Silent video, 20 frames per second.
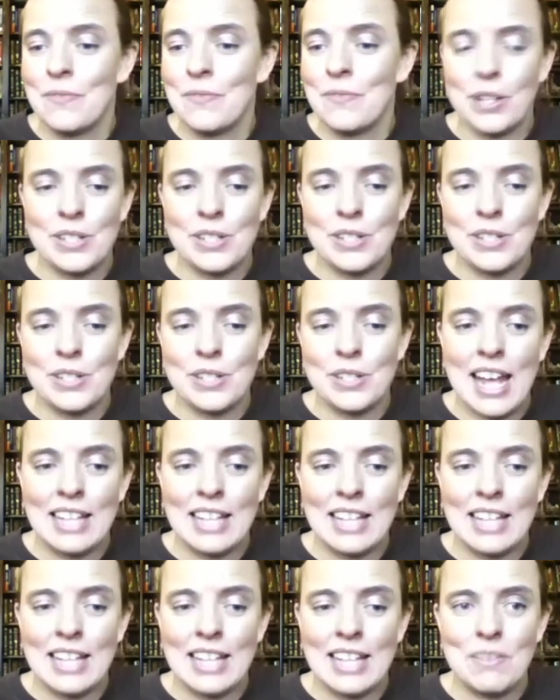Thursday
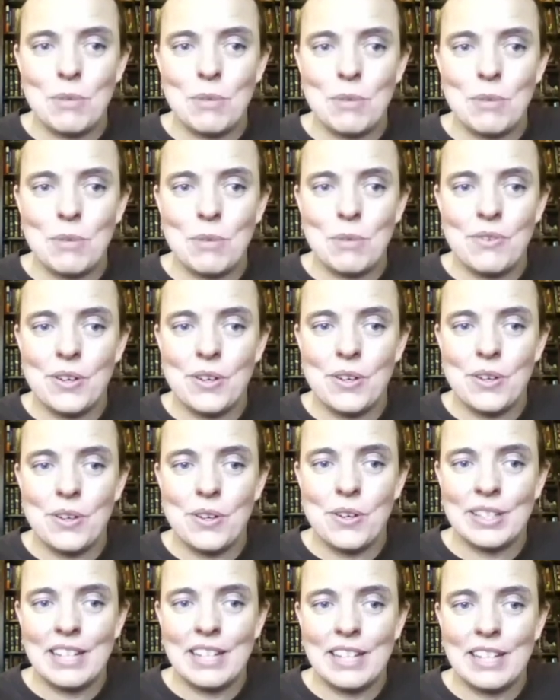
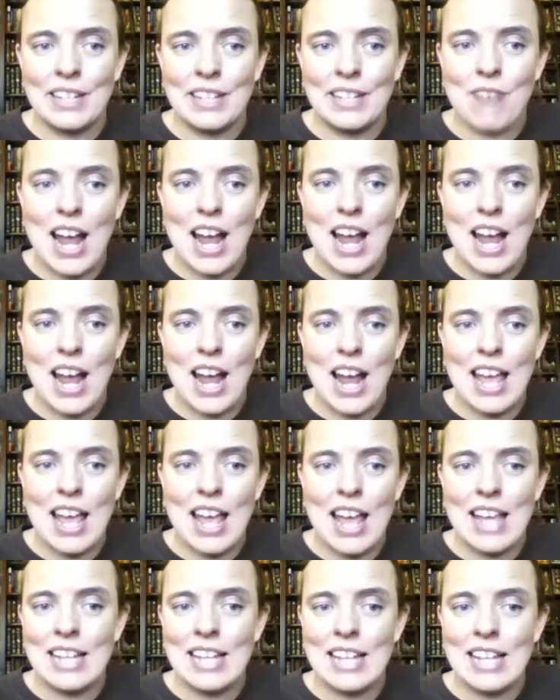11.4, and then
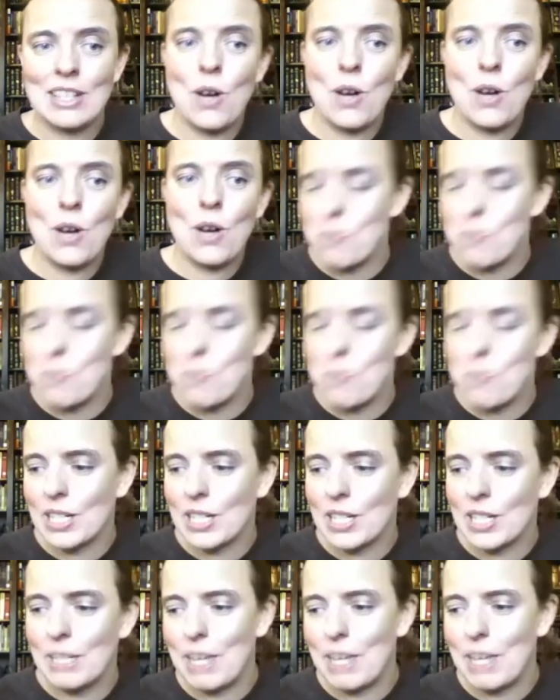Friday hit the
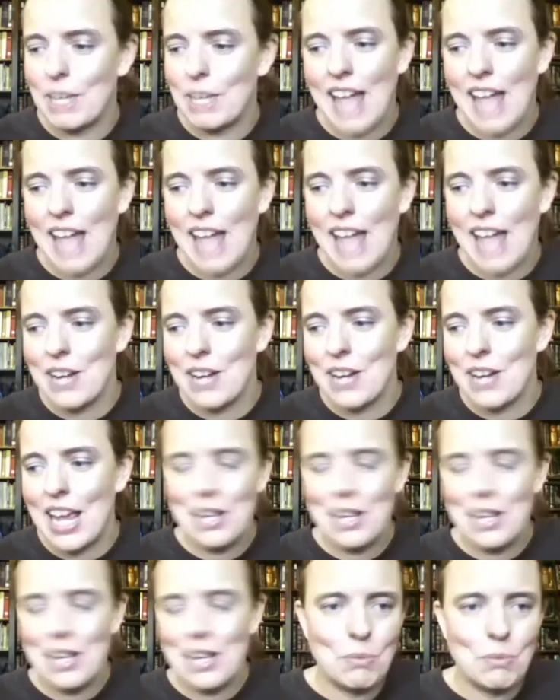homework, and by
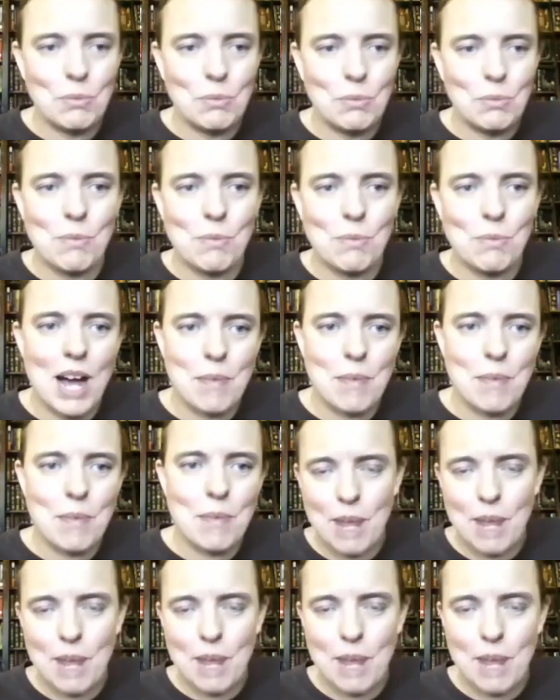Saturday you can put your mod
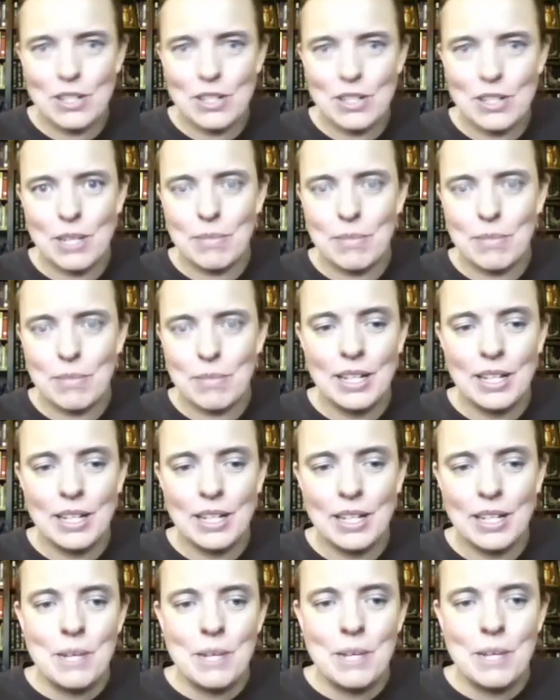prob in or something.
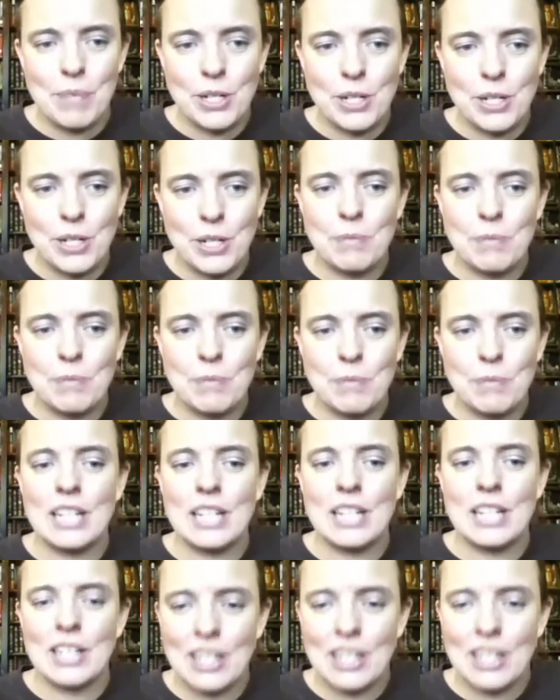But you should
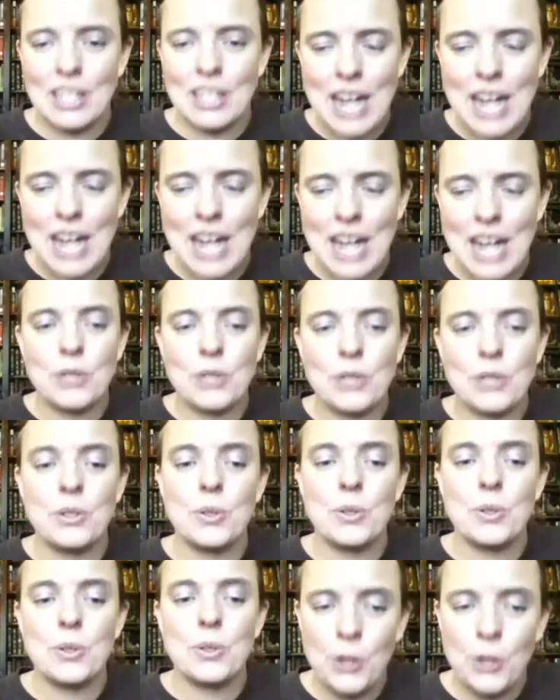be cranking
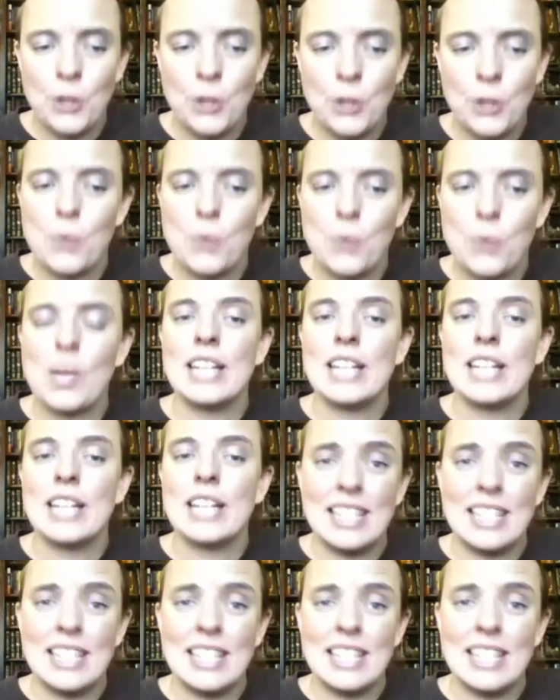through one of
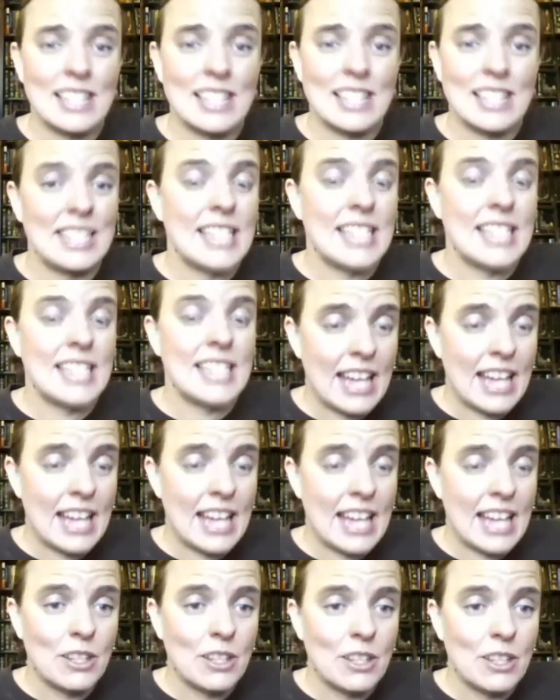these a
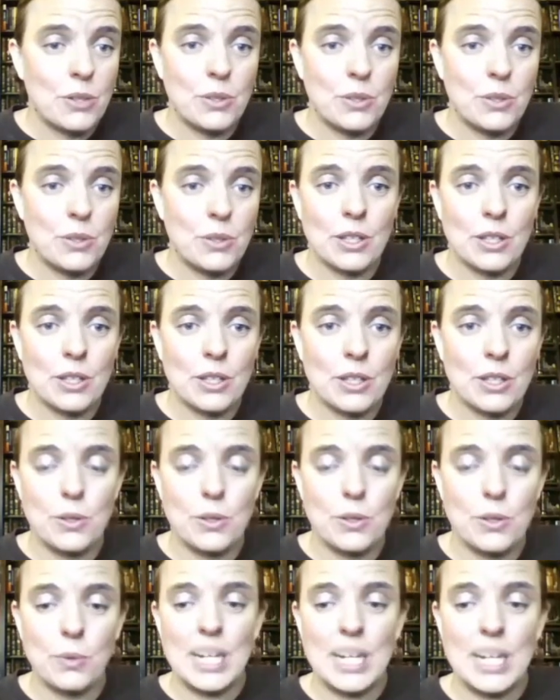day through
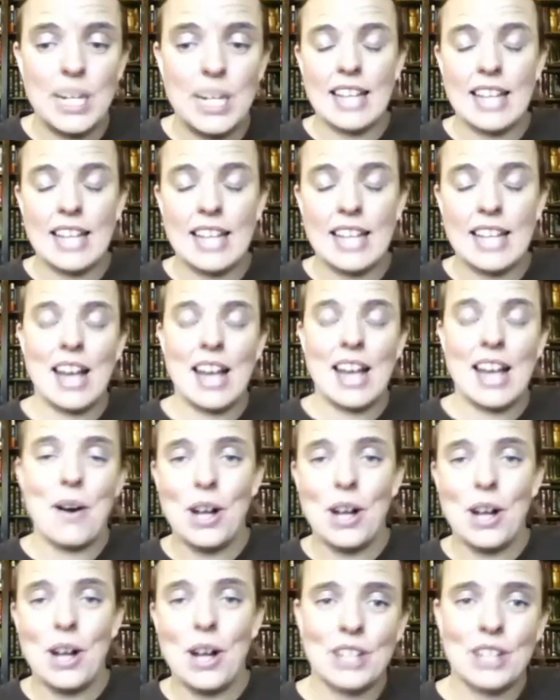the week, and that's how
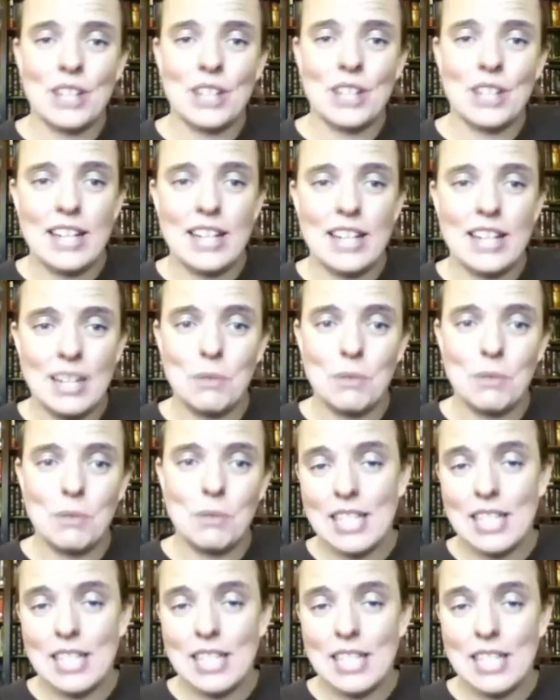all of the content will
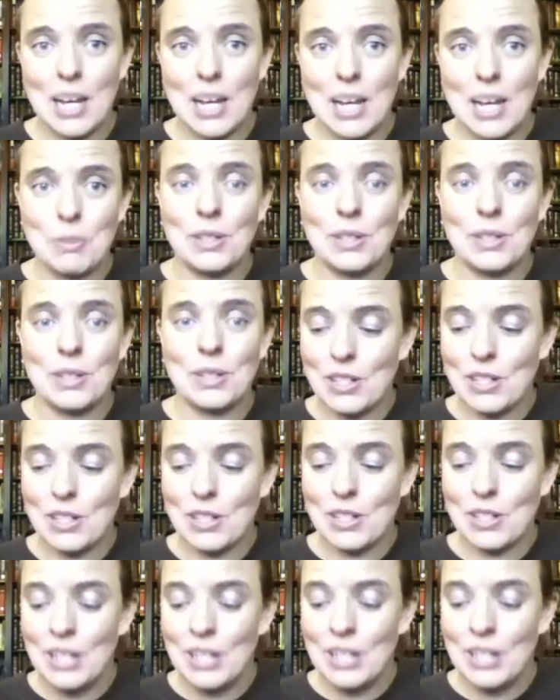be set up, so that
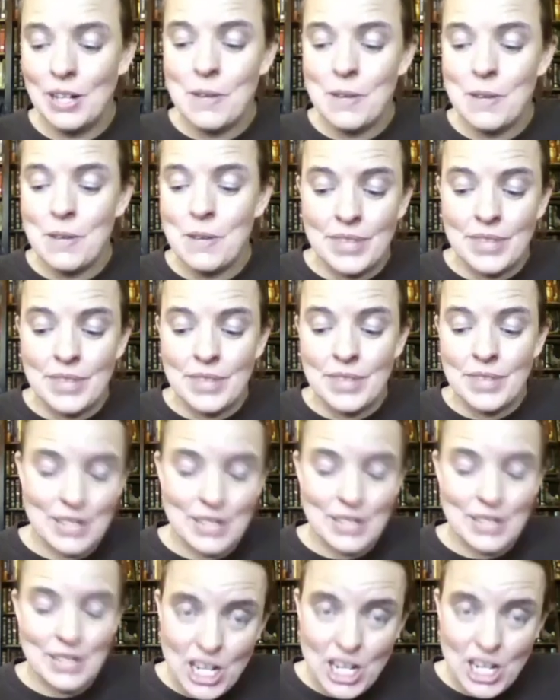
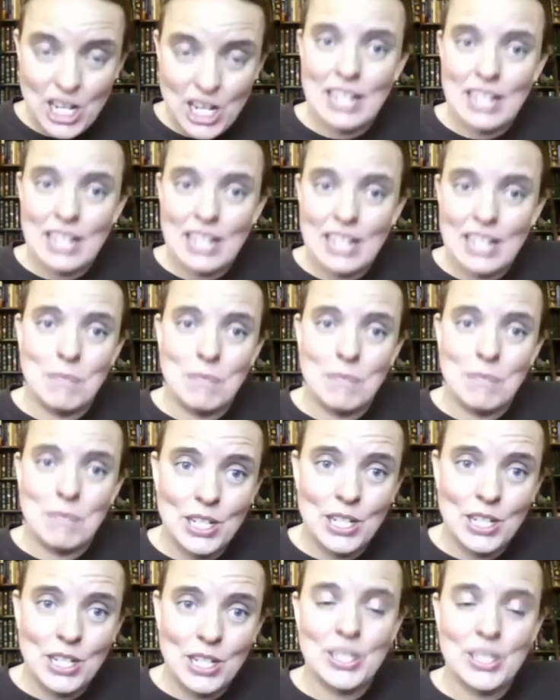there's a chunk of
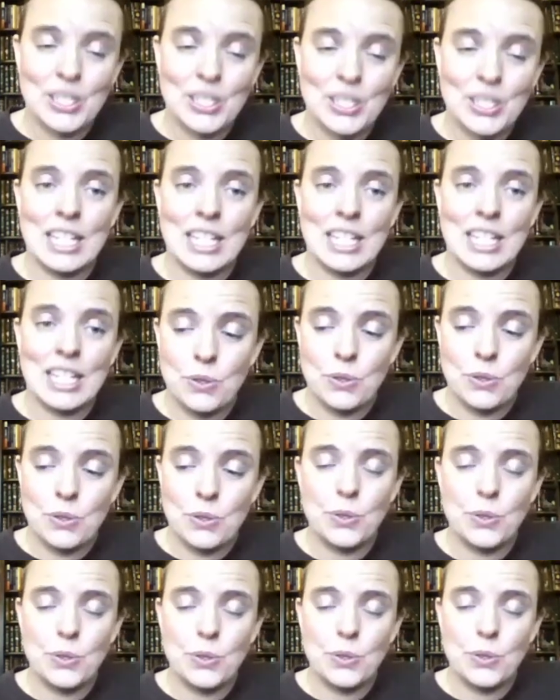material to get
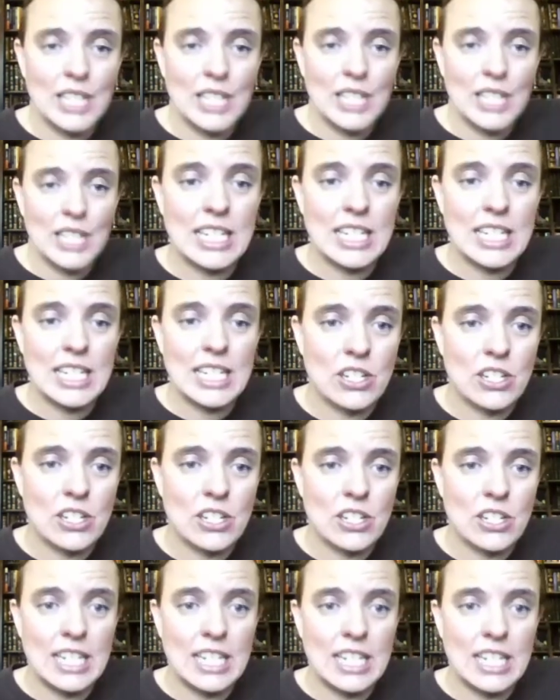through
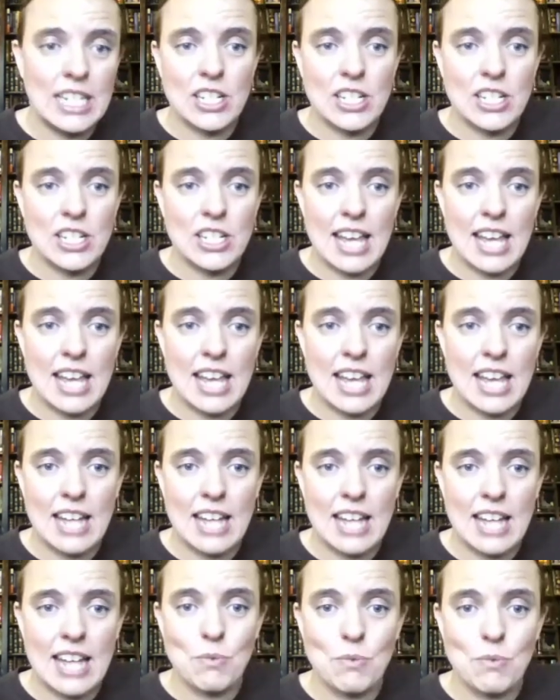each day,
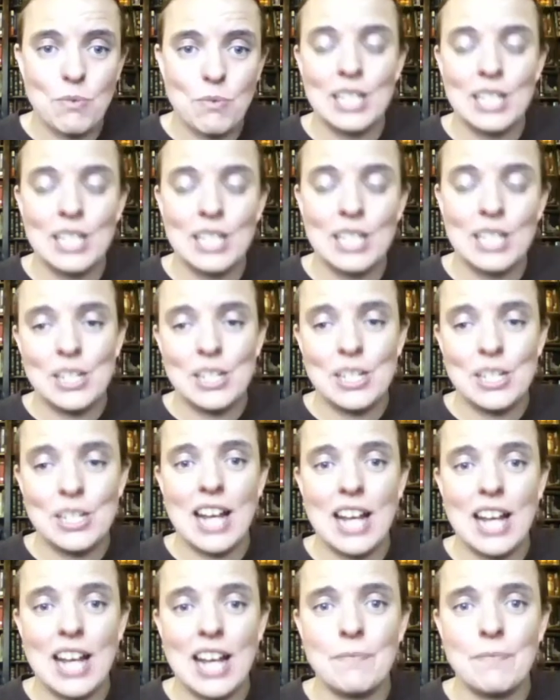and really
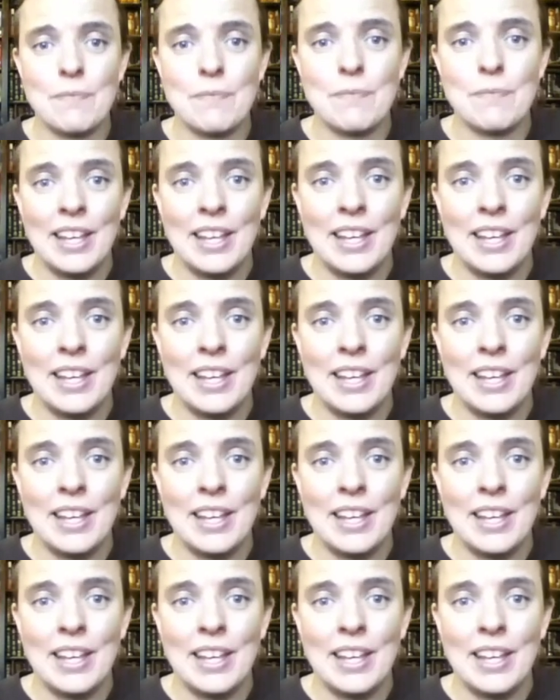try and